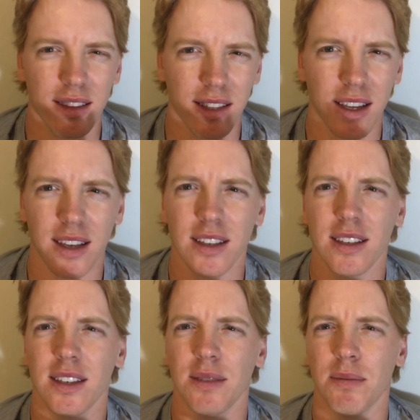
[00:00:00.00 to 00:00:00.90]
the ending
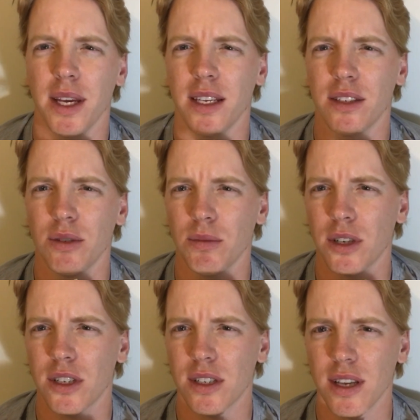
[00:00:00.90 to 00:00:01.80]
didn't make too
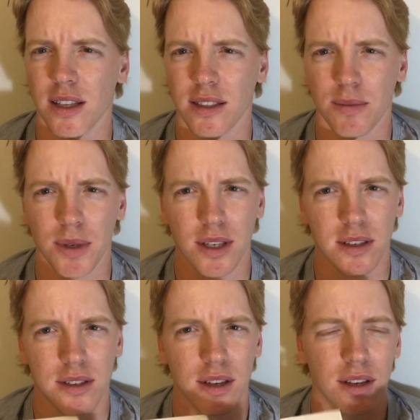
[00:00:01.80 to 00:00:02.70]
much sense,
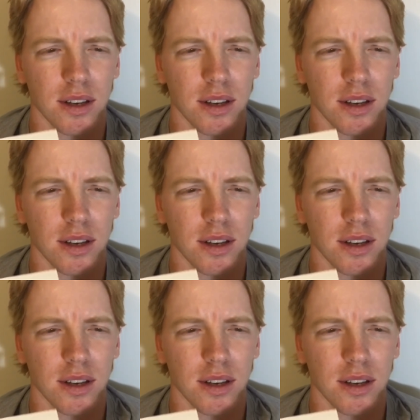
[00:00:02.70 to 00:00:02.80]
because